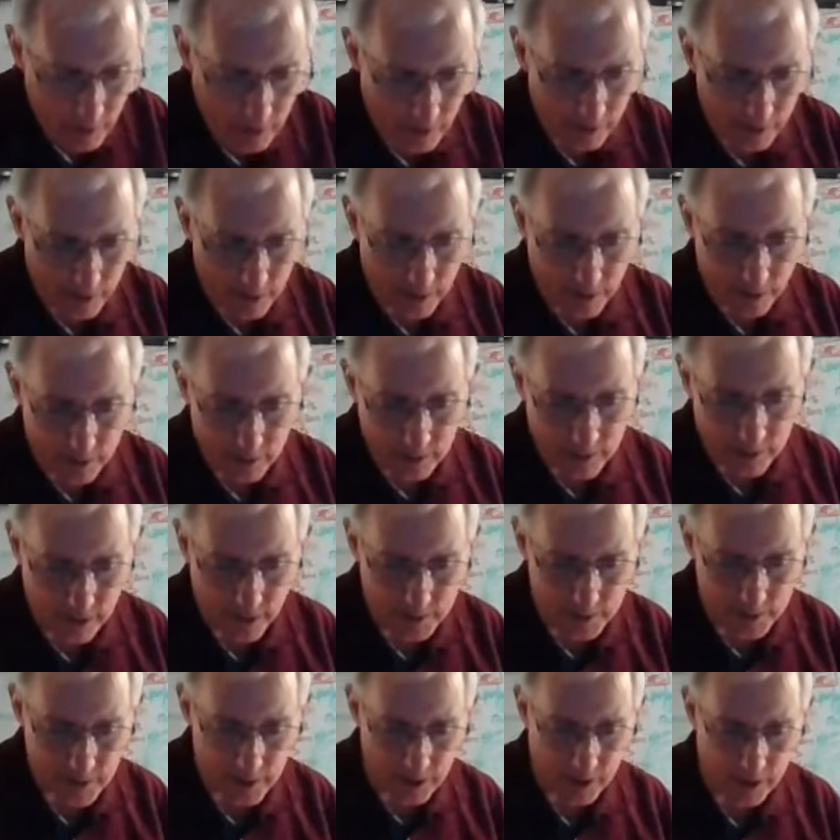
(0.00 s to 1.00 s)
and then
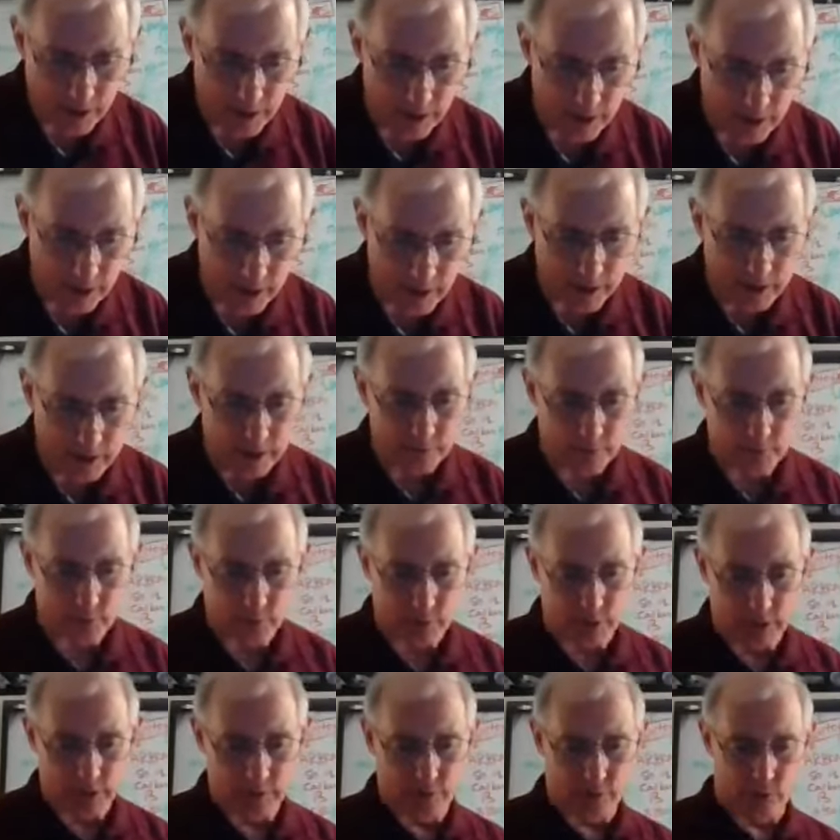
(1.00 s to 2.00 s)
times 10 to the negative
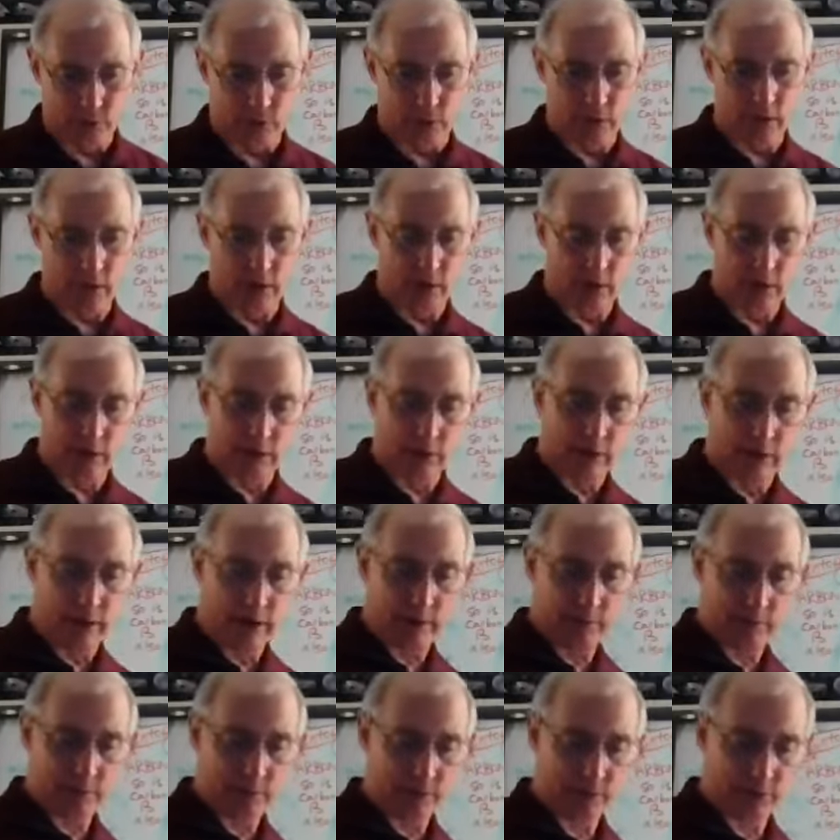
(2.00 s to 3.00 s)
24
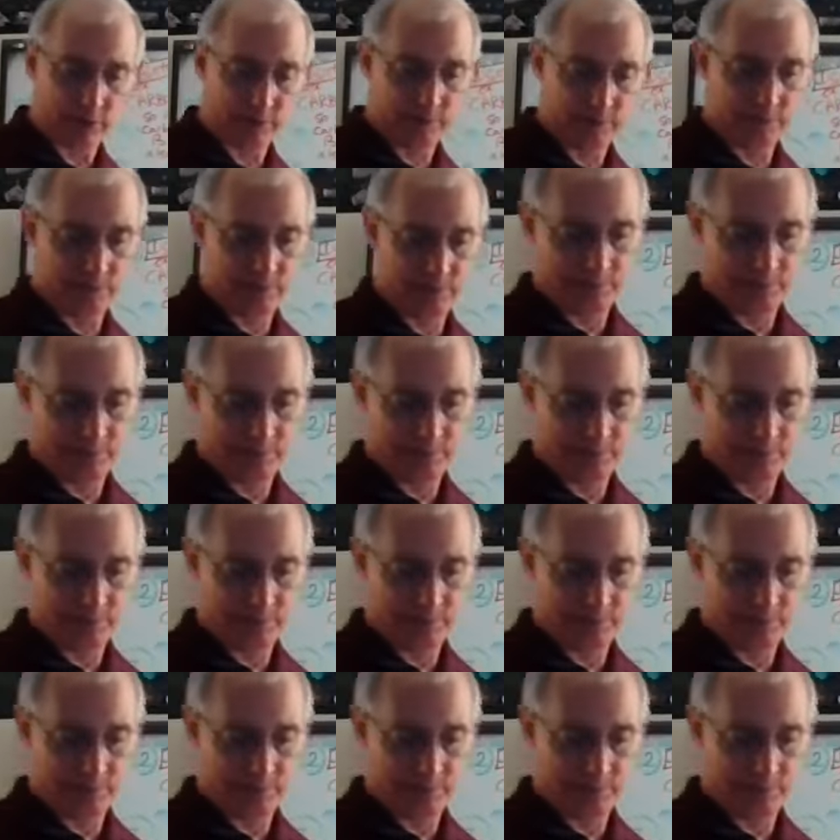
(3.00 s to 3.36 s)
grams.